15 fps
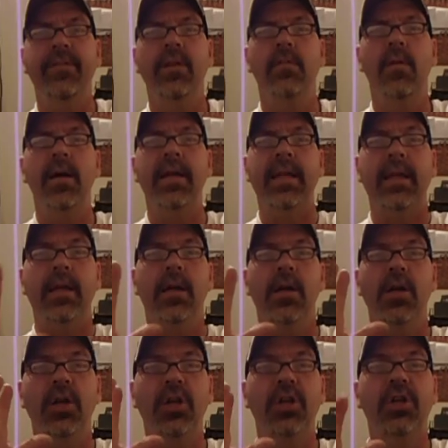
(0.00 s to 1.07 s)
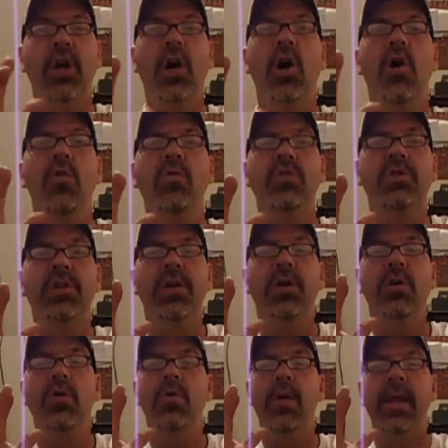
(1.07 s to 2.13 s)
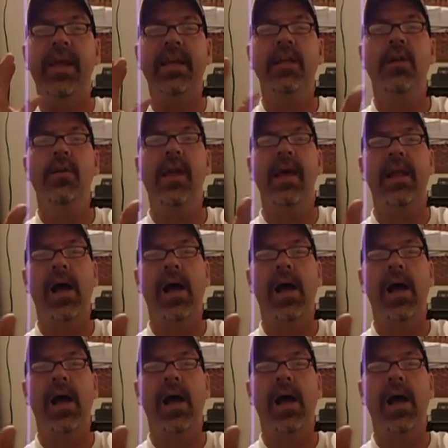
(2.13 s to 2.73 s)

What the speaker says: your money. Go to Internet